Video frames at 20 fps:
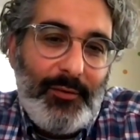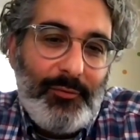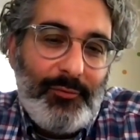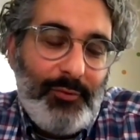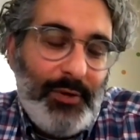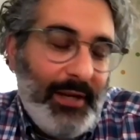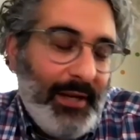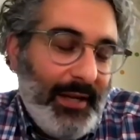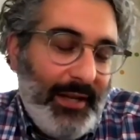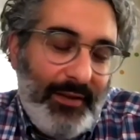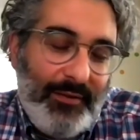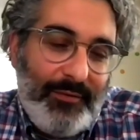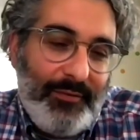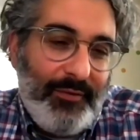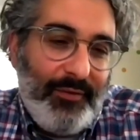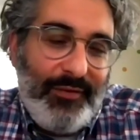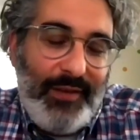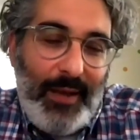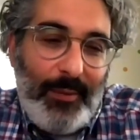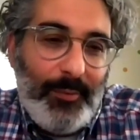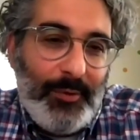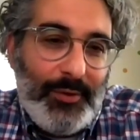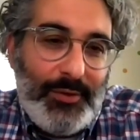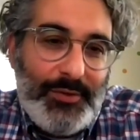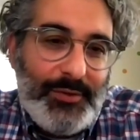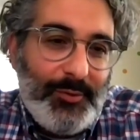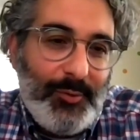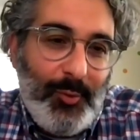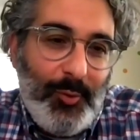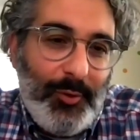really
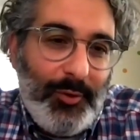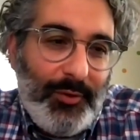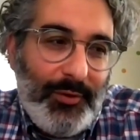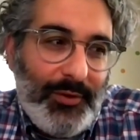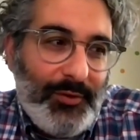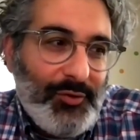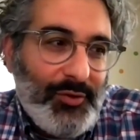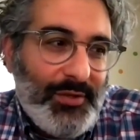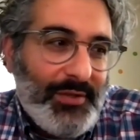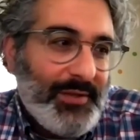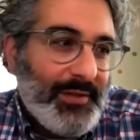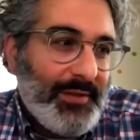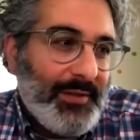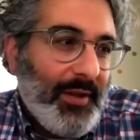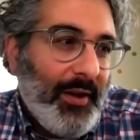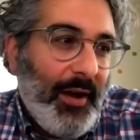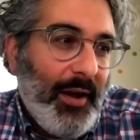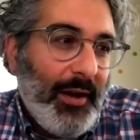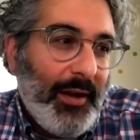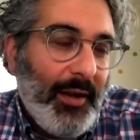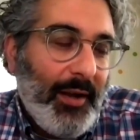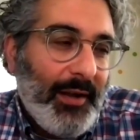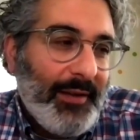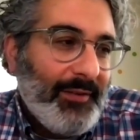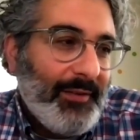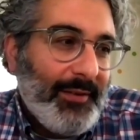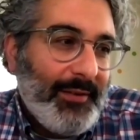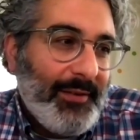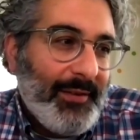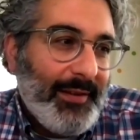fabulous talk that just
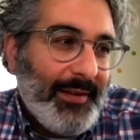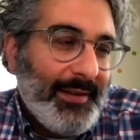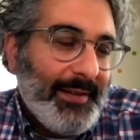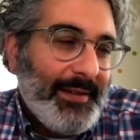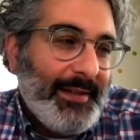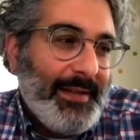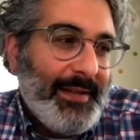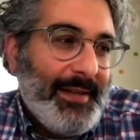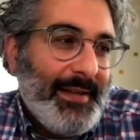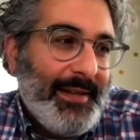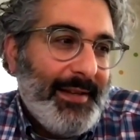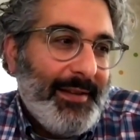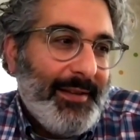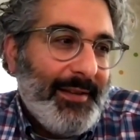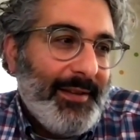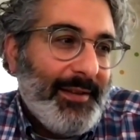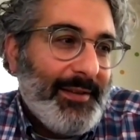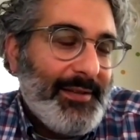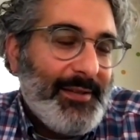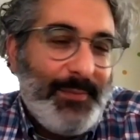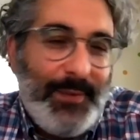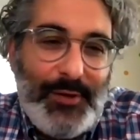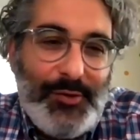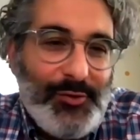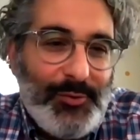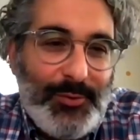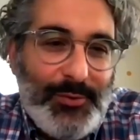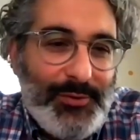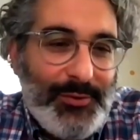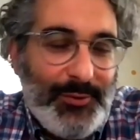highlighted the the
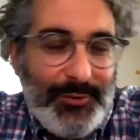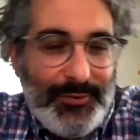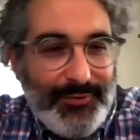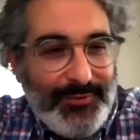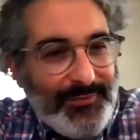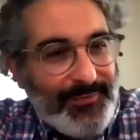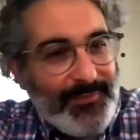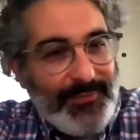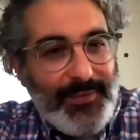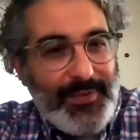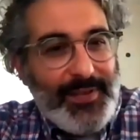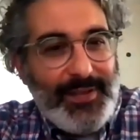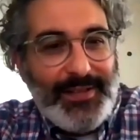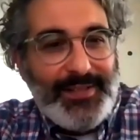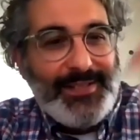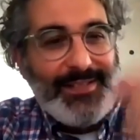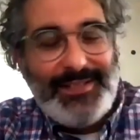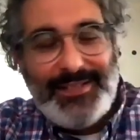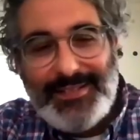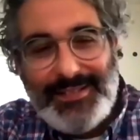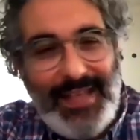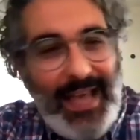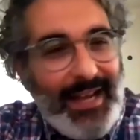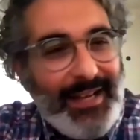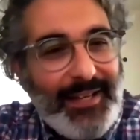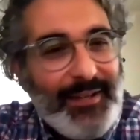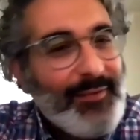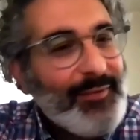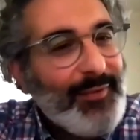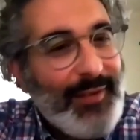special sort of
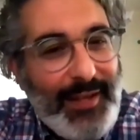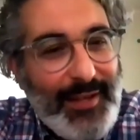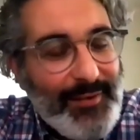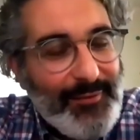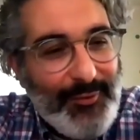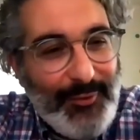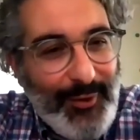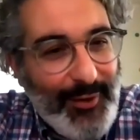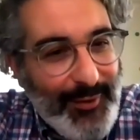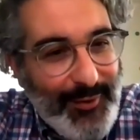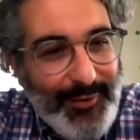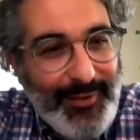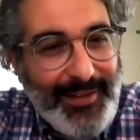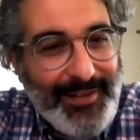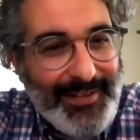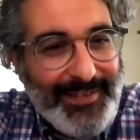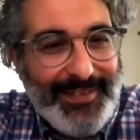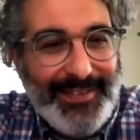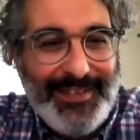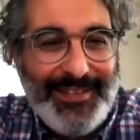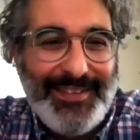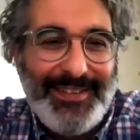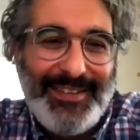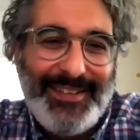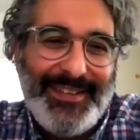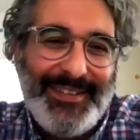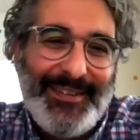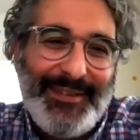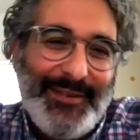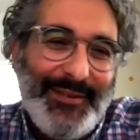Dani flavor, I think that
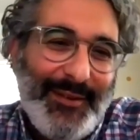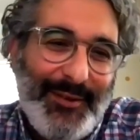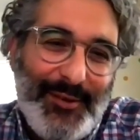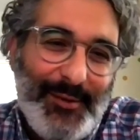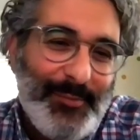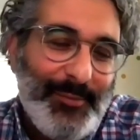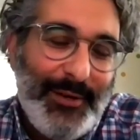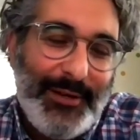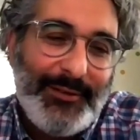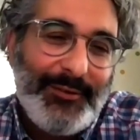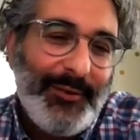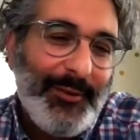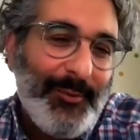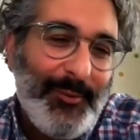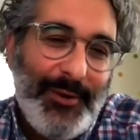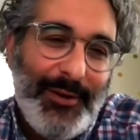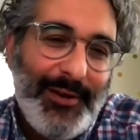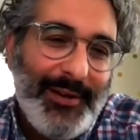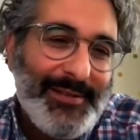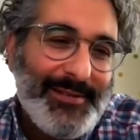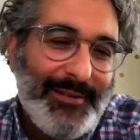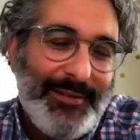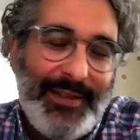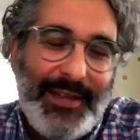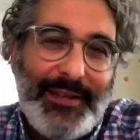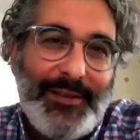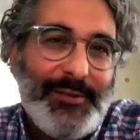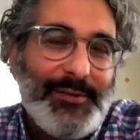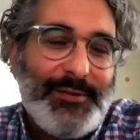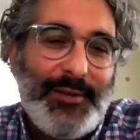that that you bring to the work. So
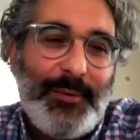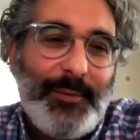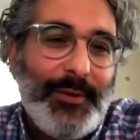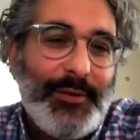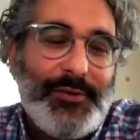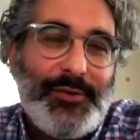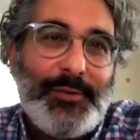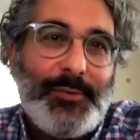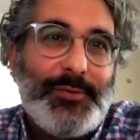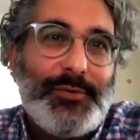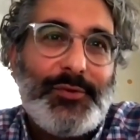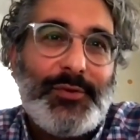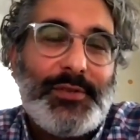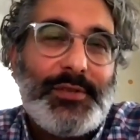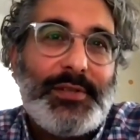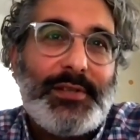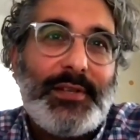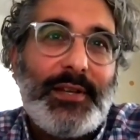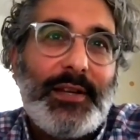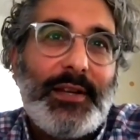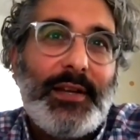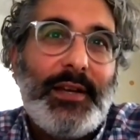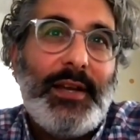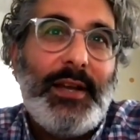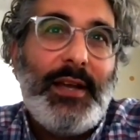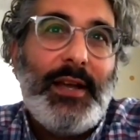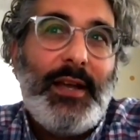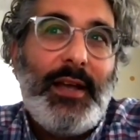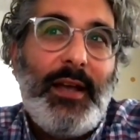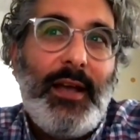thank you so much. It was just uh,
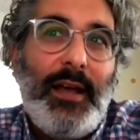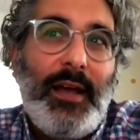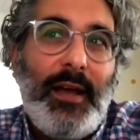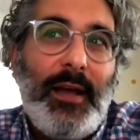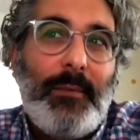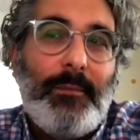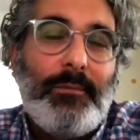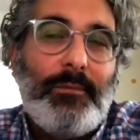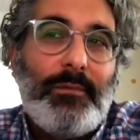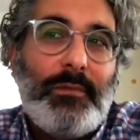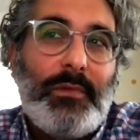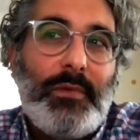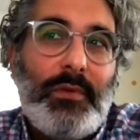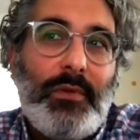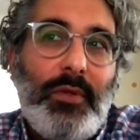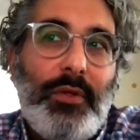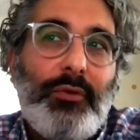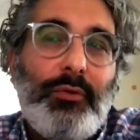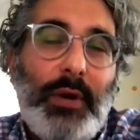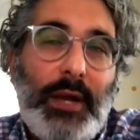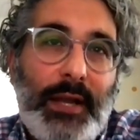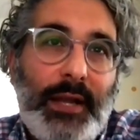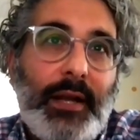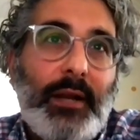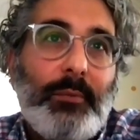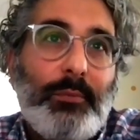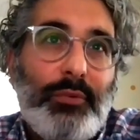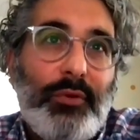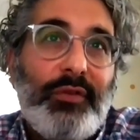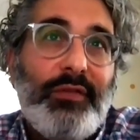um, thrilling
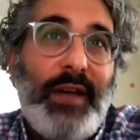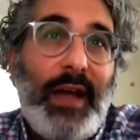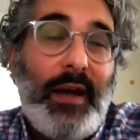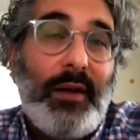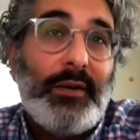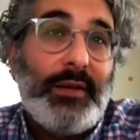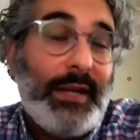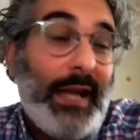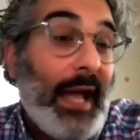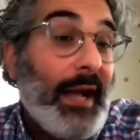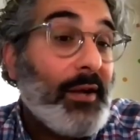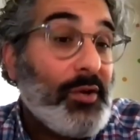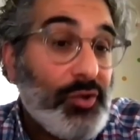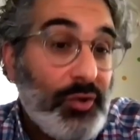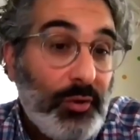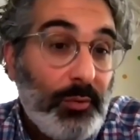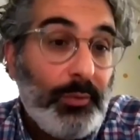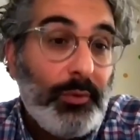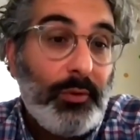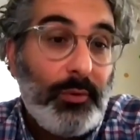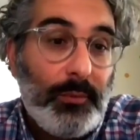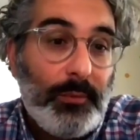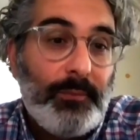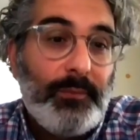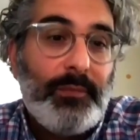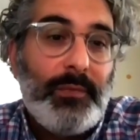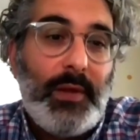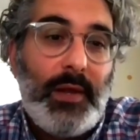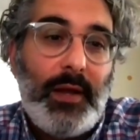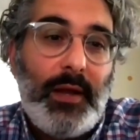and profound and actionable,
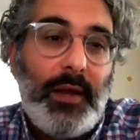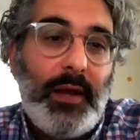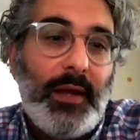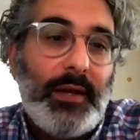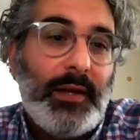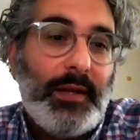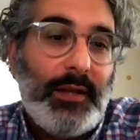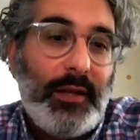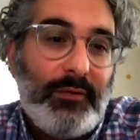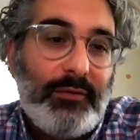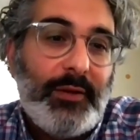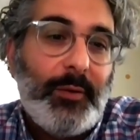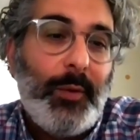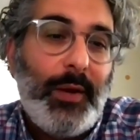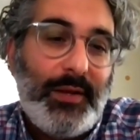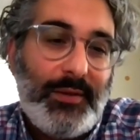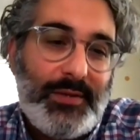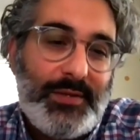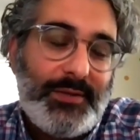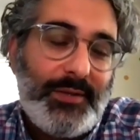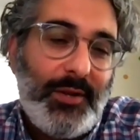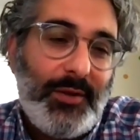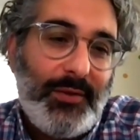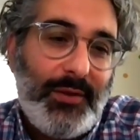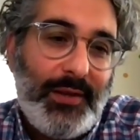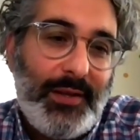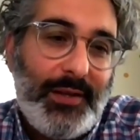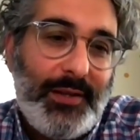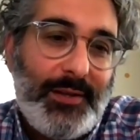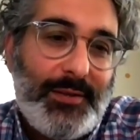uh, and a lovely way to start
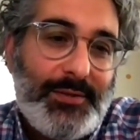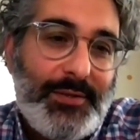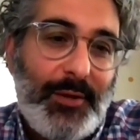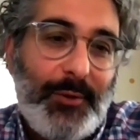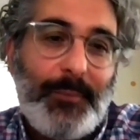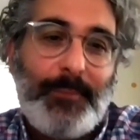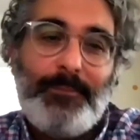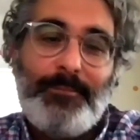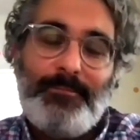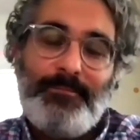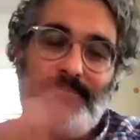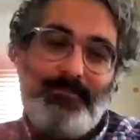the year. So thank,